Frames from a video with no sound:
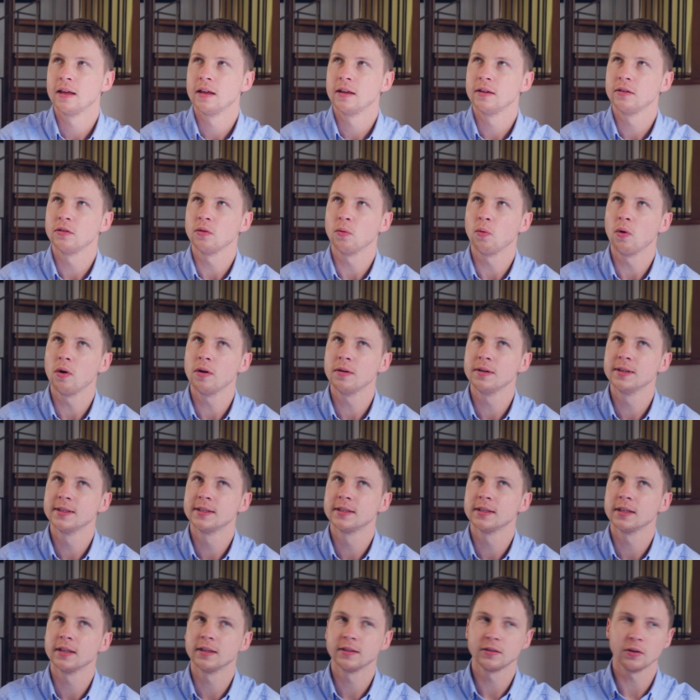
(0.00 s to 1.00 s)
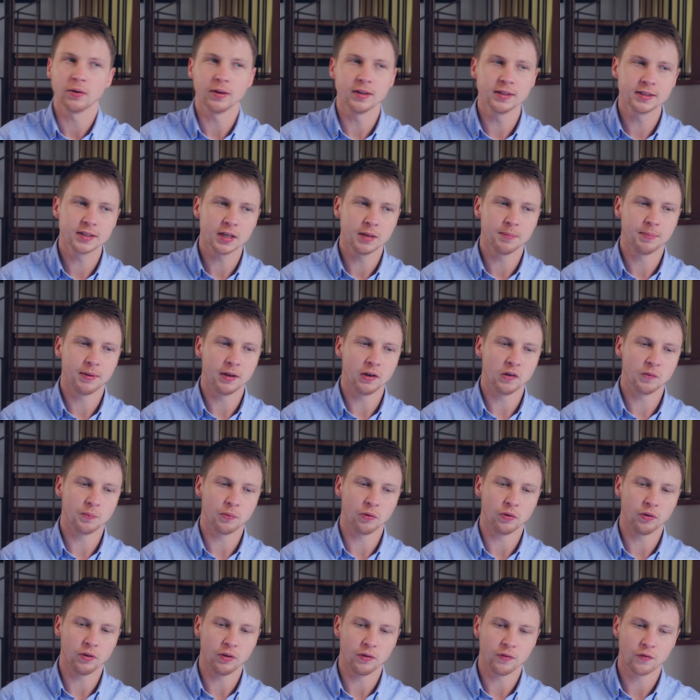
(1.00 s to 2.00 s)
So what was so in St.
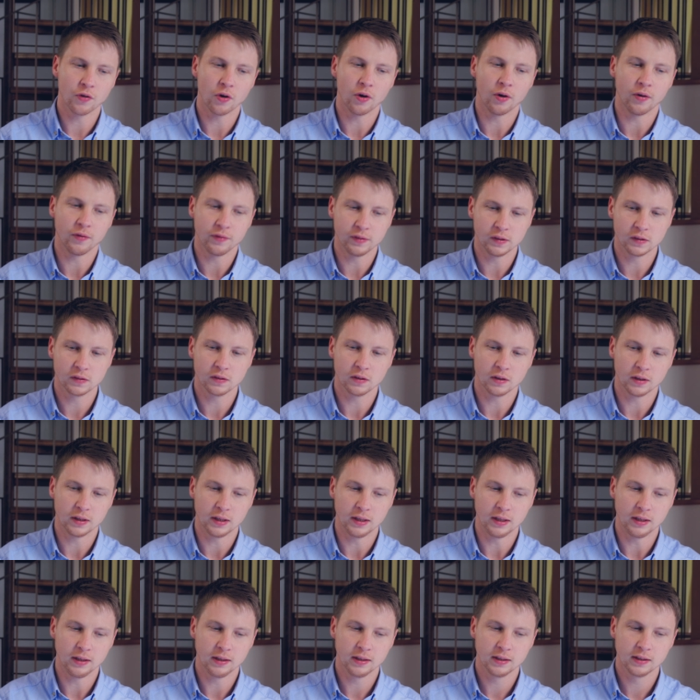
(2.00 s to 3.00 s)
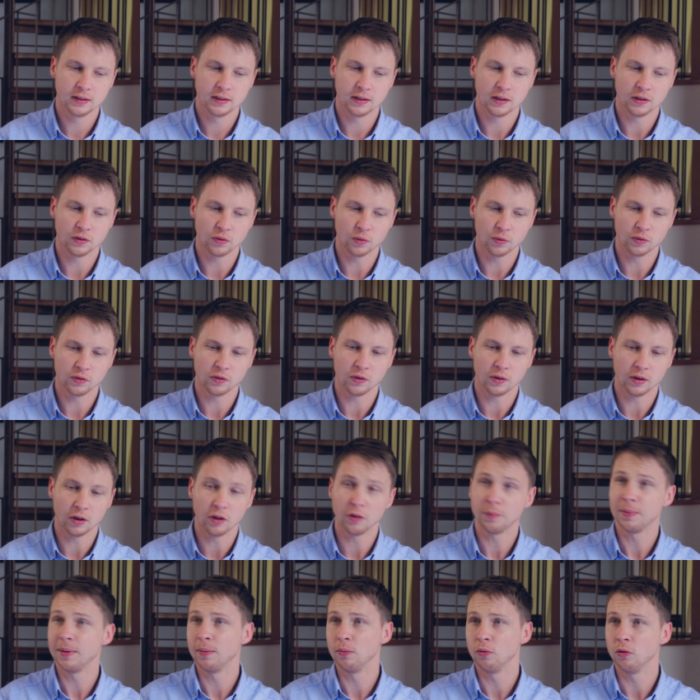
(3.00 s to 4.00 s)
Petersburg, you've got obviously it's also a
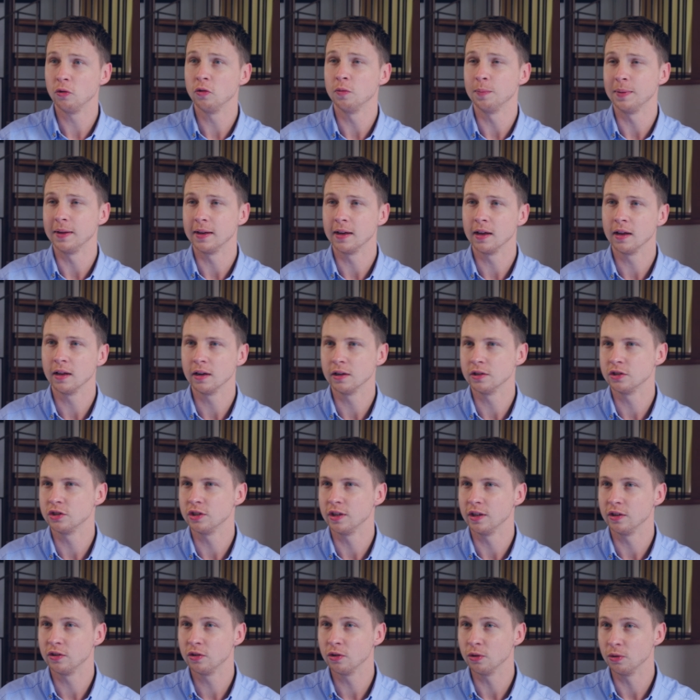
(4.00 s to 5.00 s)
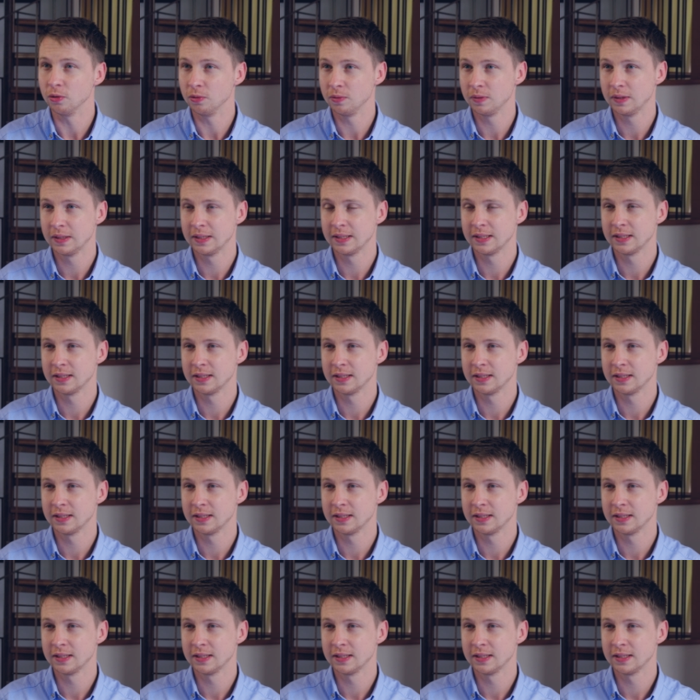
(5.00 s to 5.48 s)
lot of people do speak English there Exactly, too. so